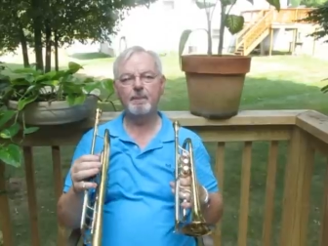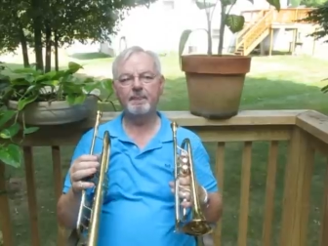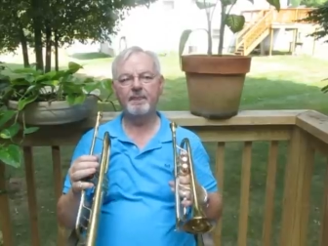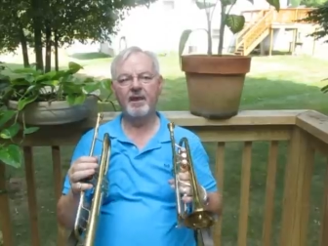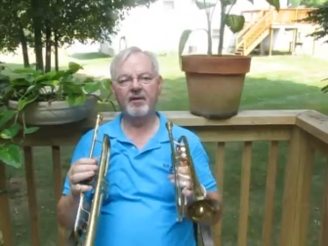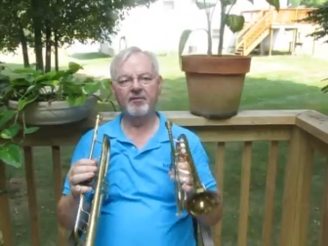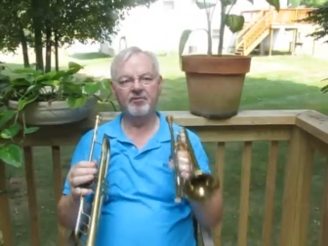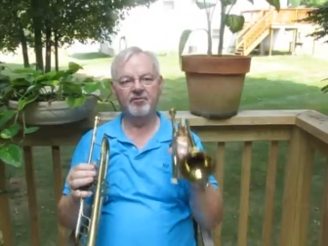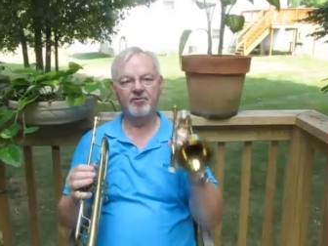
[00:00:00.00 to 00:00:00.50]

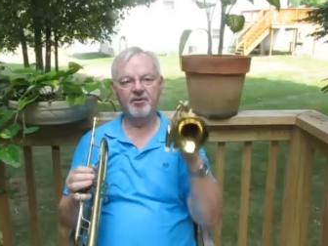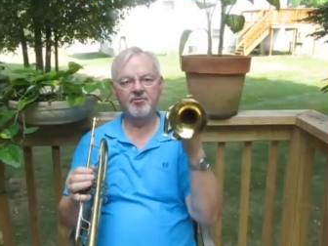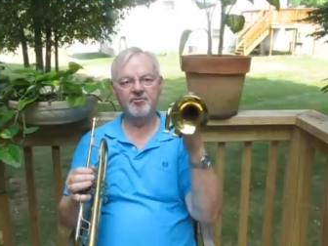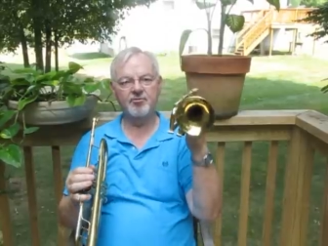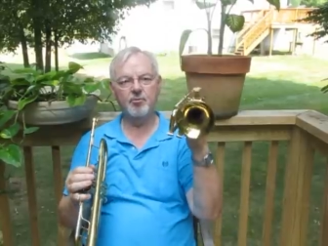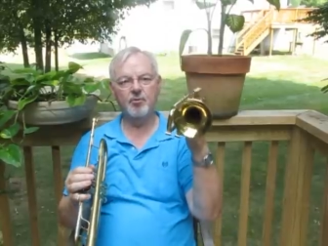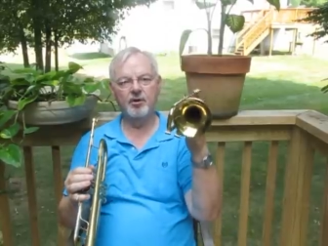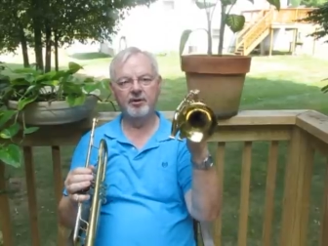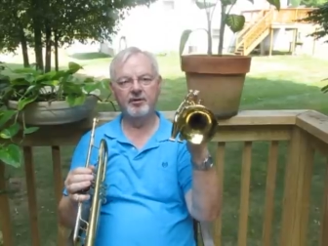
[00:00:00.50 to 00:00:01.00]
that
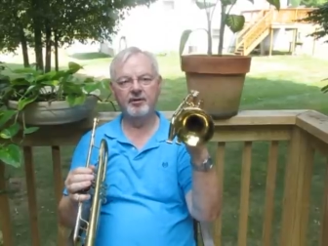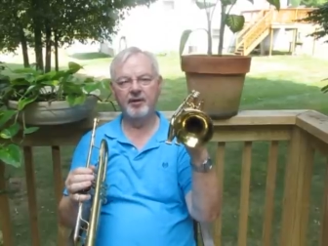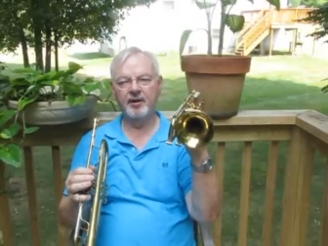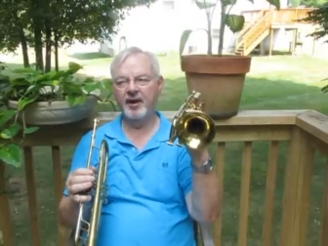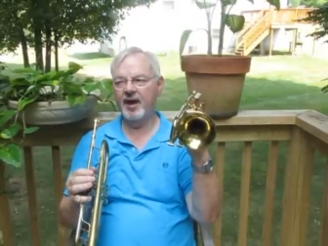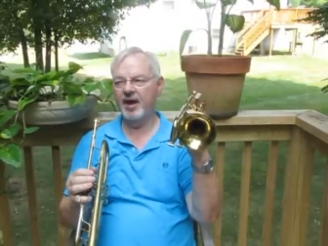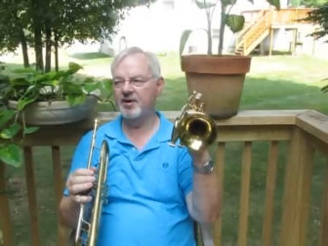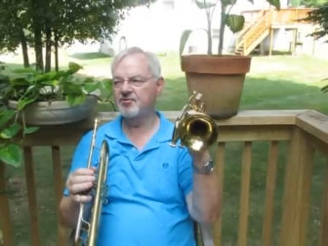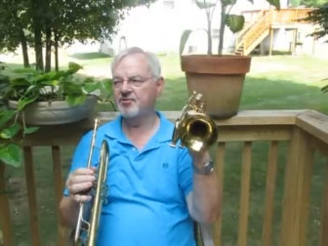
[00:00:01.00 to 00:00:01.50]
this one
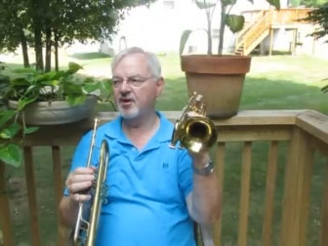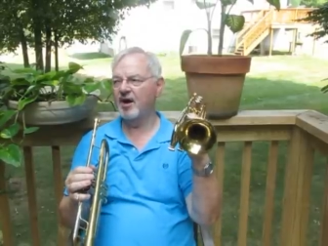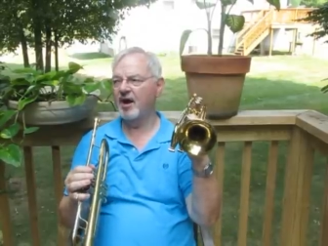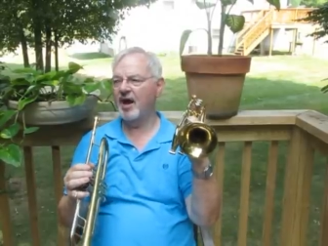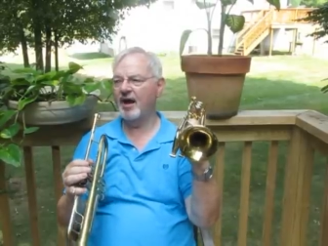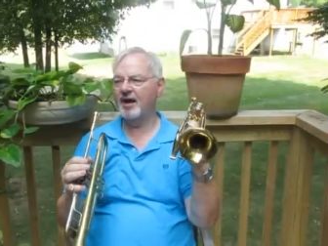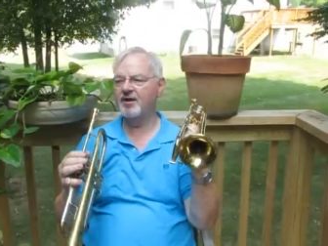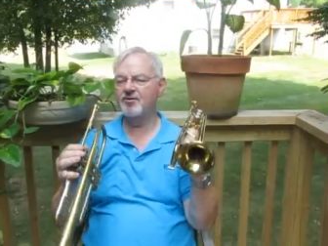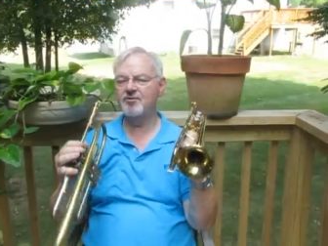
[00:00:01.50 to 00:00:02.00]
has a
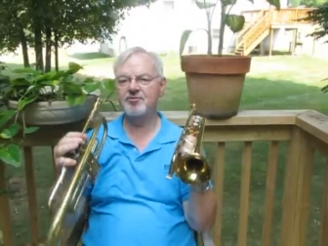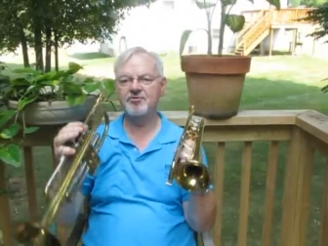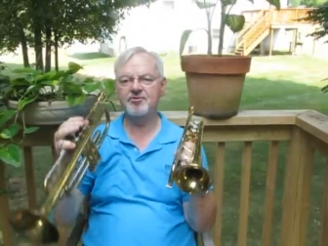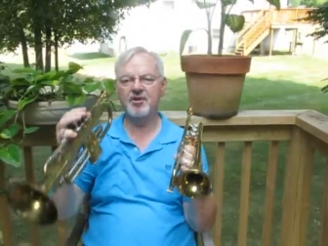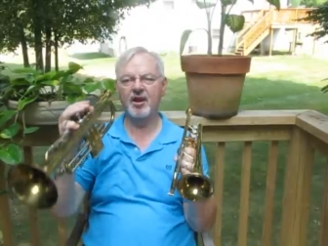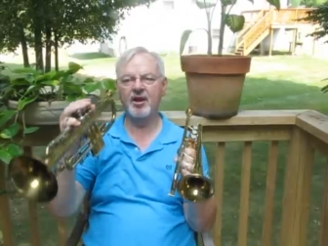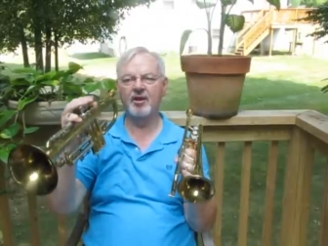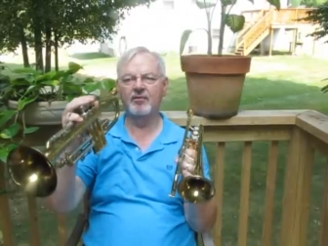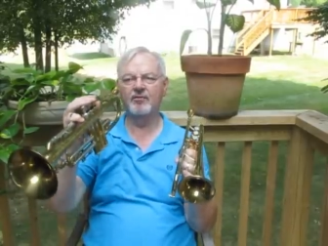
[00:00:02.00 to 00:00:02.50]
higher
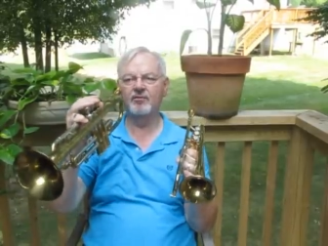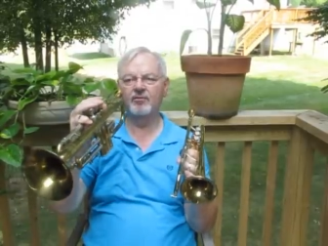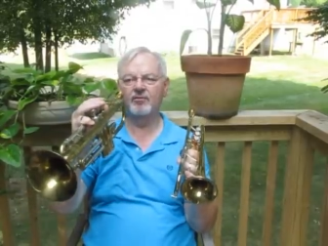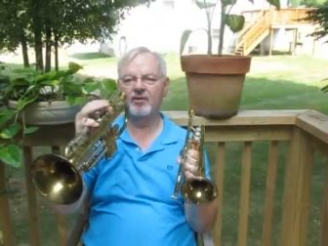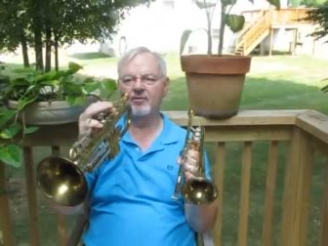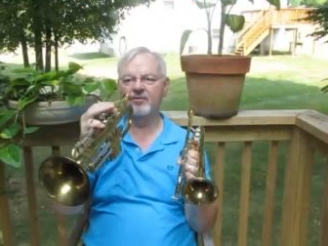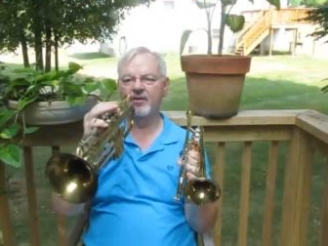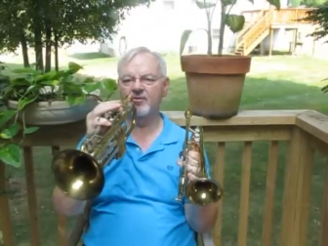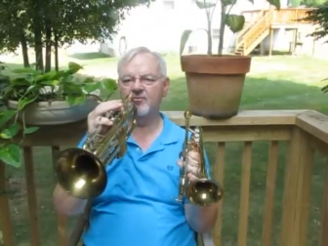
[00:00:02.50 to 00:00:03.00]
sound
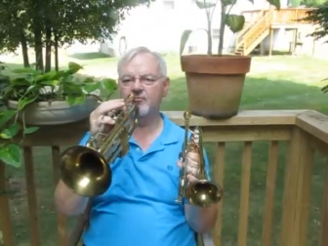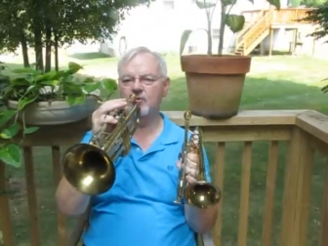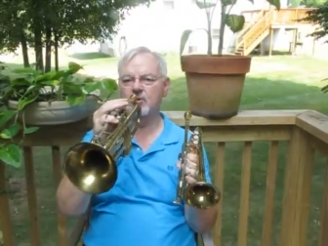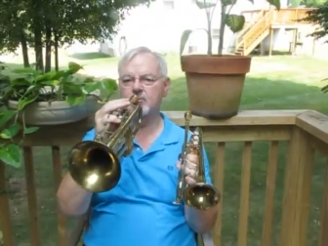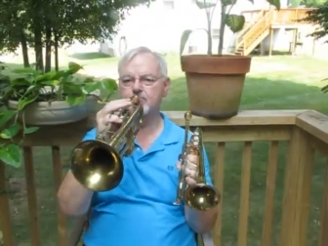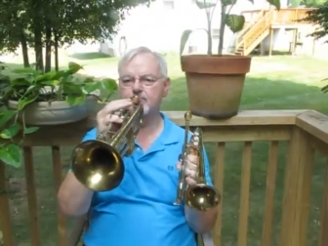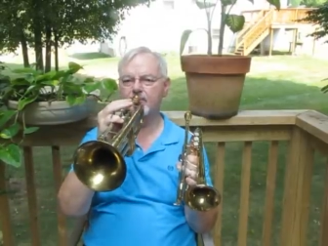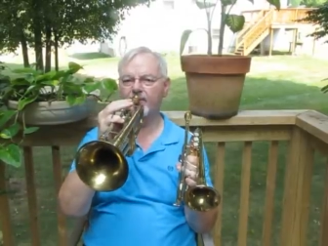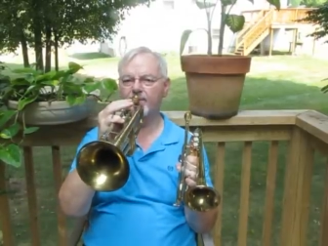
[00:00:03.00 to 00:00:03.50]
than this
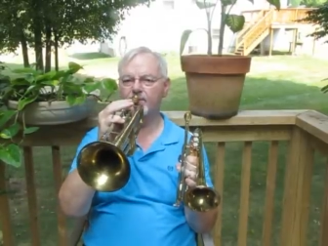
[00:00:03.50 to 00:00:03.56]
one.